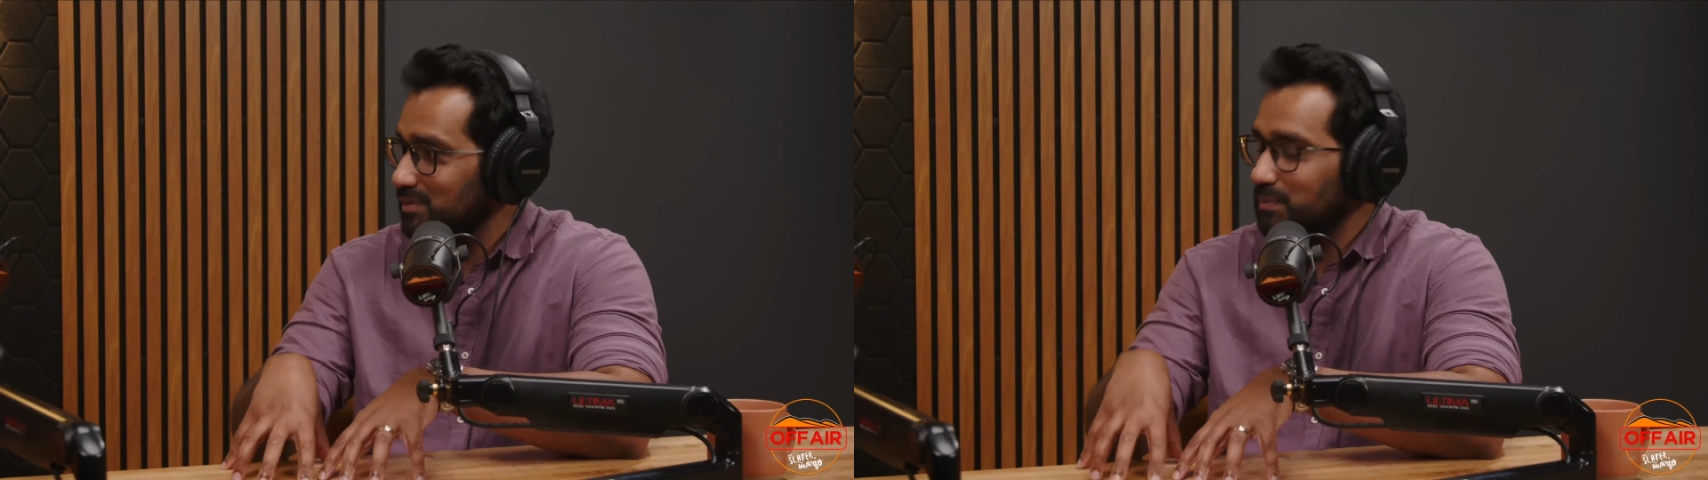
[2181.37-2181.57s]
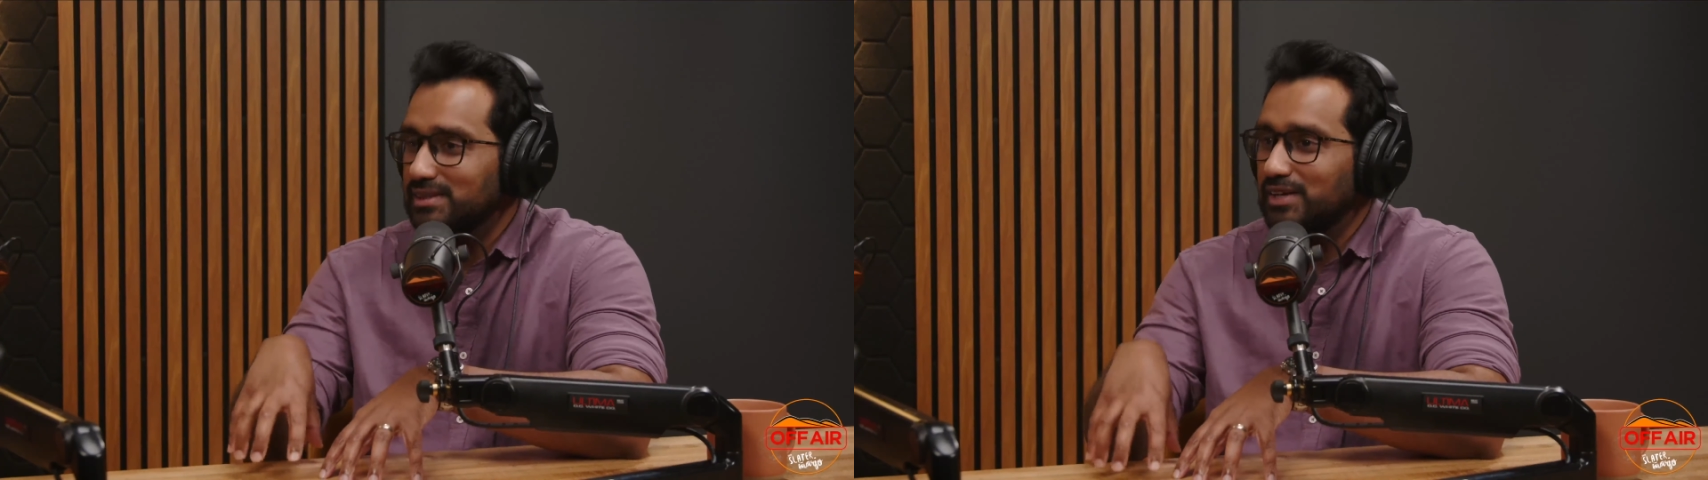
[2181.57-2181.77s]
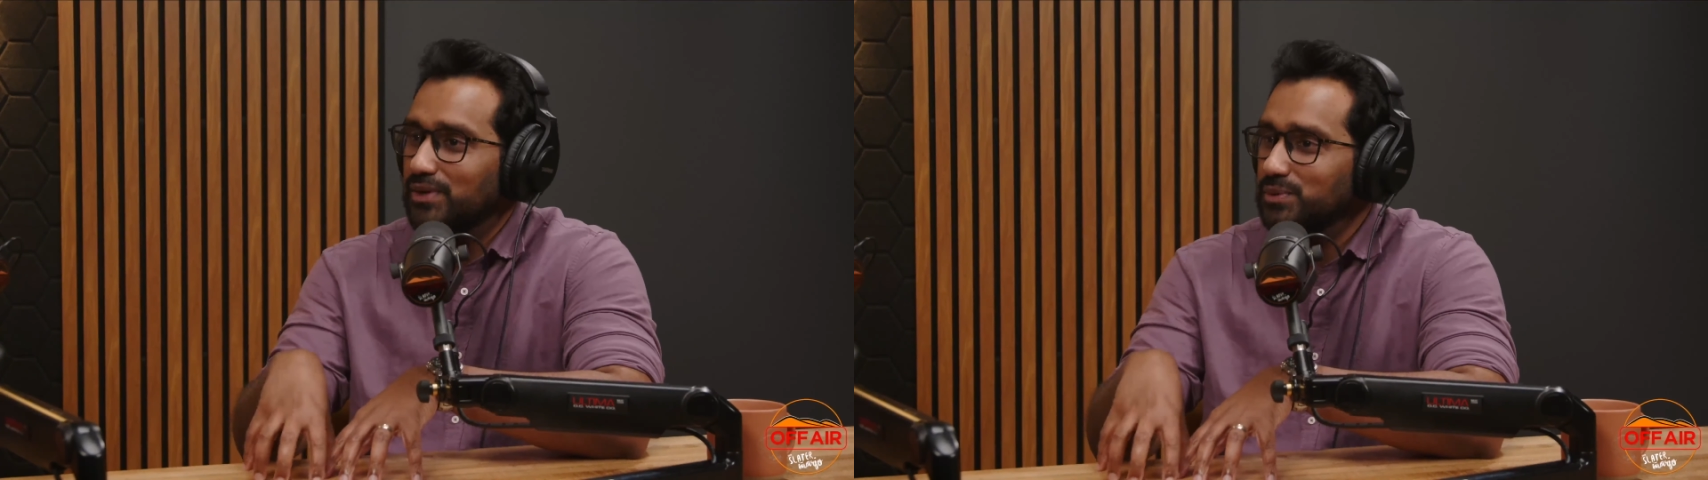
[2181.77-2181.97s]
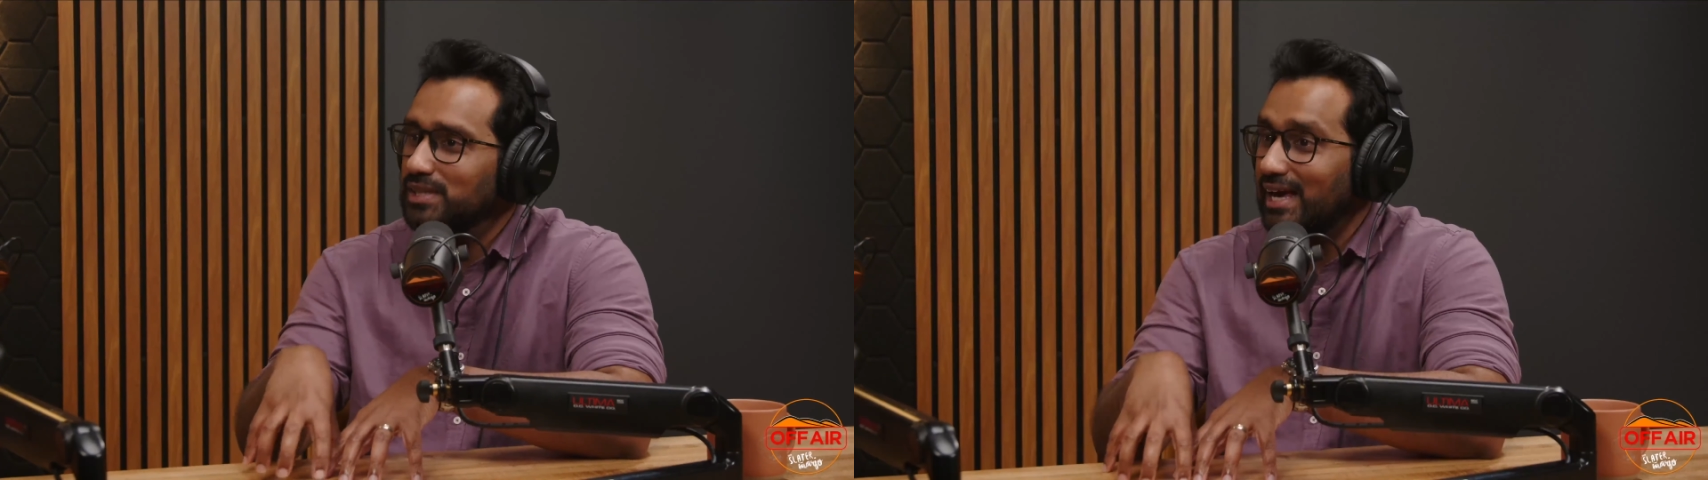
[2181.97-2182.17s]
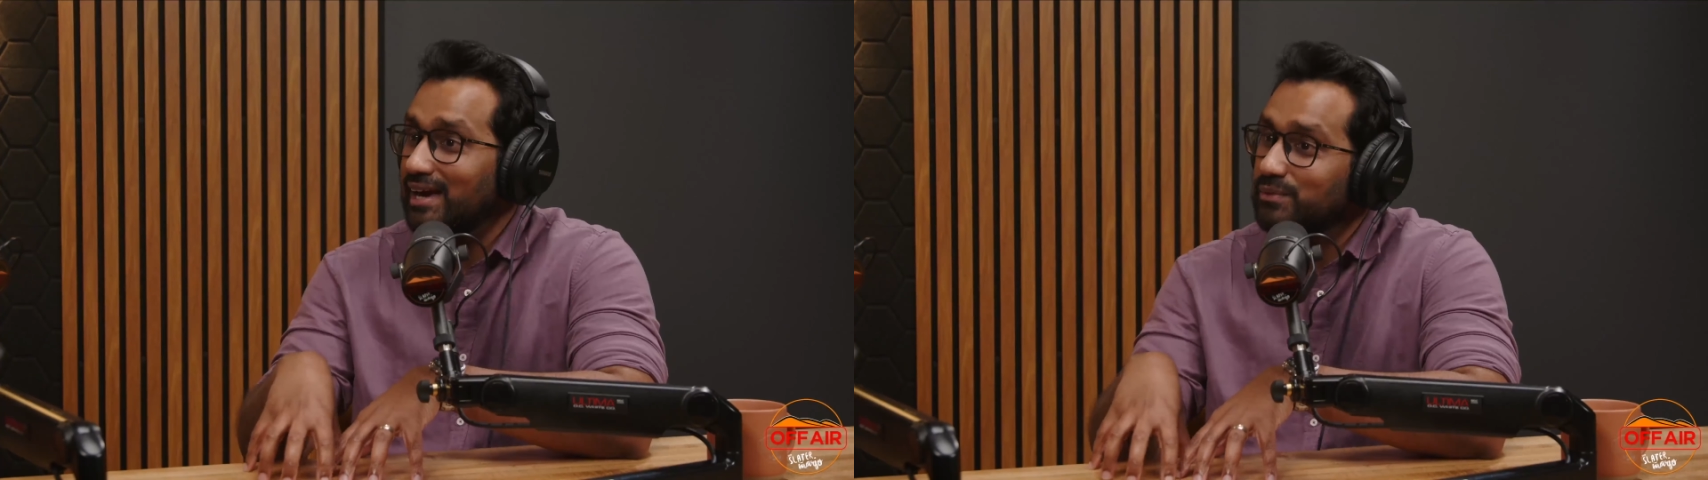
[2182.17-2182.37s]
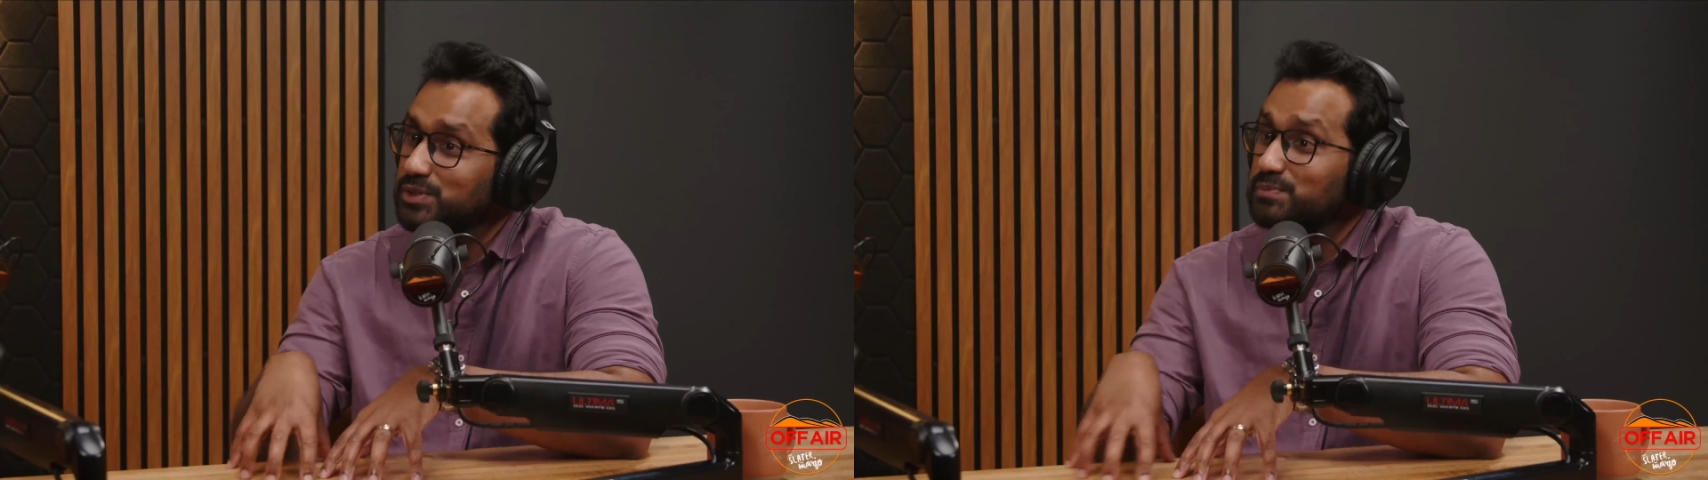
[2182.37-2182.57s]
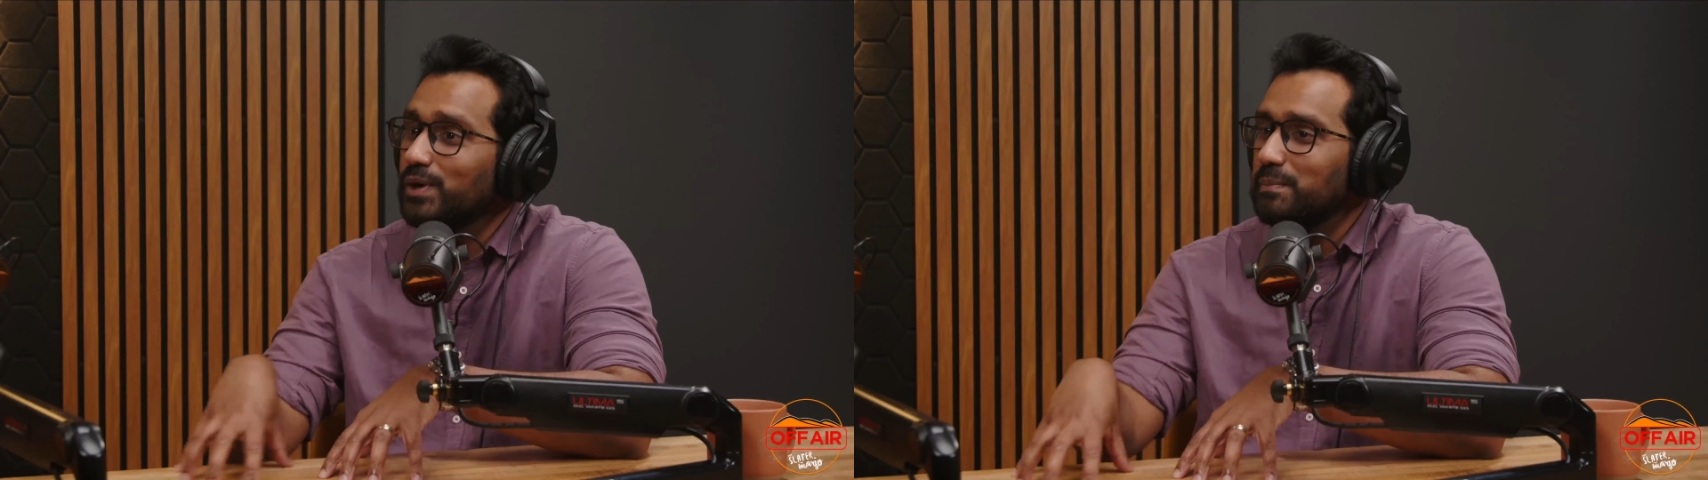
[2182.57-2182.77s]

but they found that AI was more